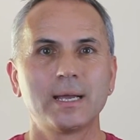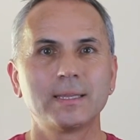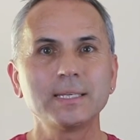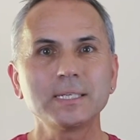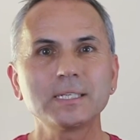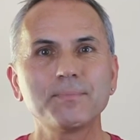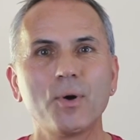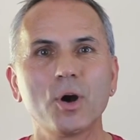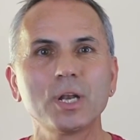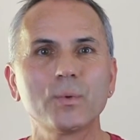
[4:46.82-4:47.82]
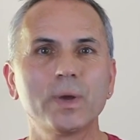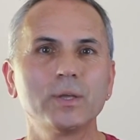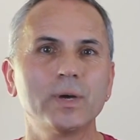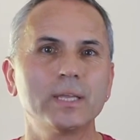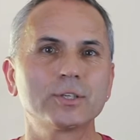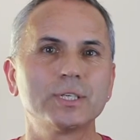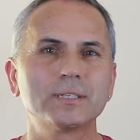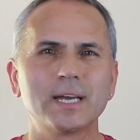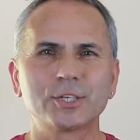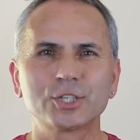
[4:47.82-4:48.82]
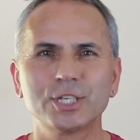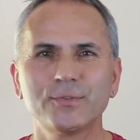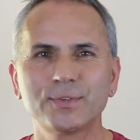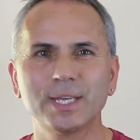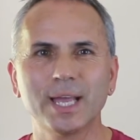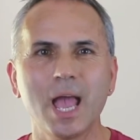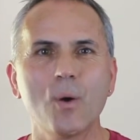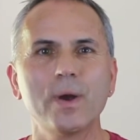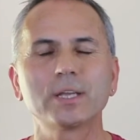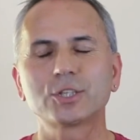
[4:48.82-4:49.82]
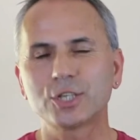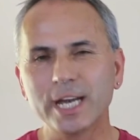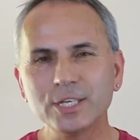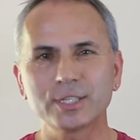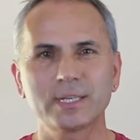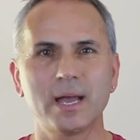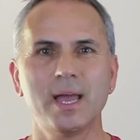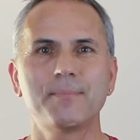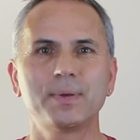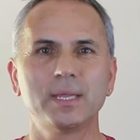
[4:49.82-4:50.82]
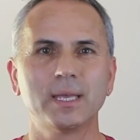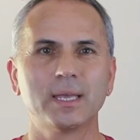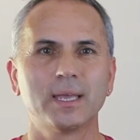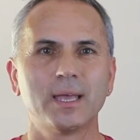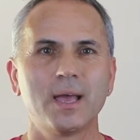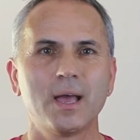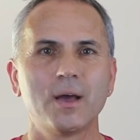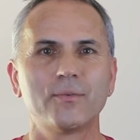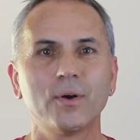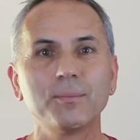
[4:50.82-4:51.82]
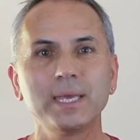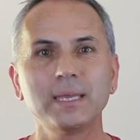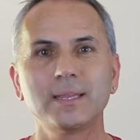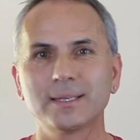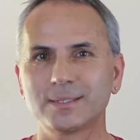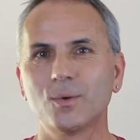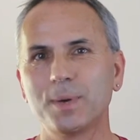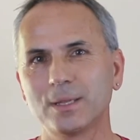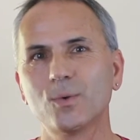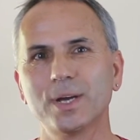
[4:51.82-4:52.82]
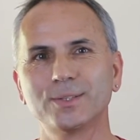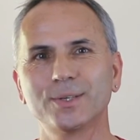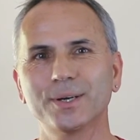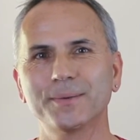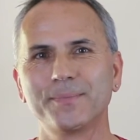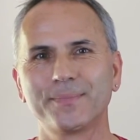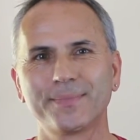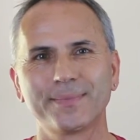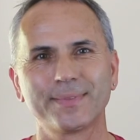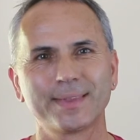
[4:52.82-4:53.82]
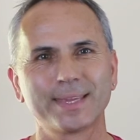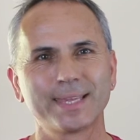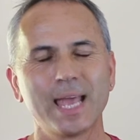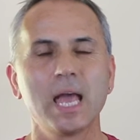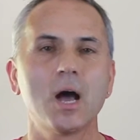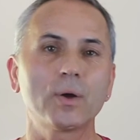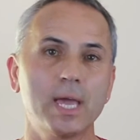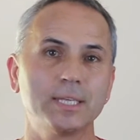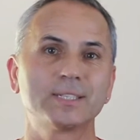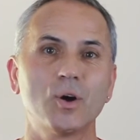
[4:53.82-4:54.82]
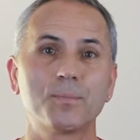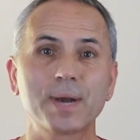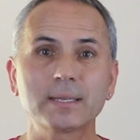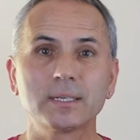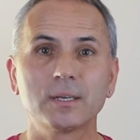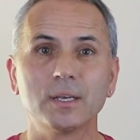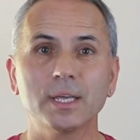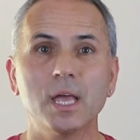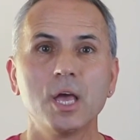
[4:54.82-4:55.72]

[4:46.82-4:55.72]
This is the point where your energies are shifting, where changes are happening. For me, there's no better way to go. Okay, so practically,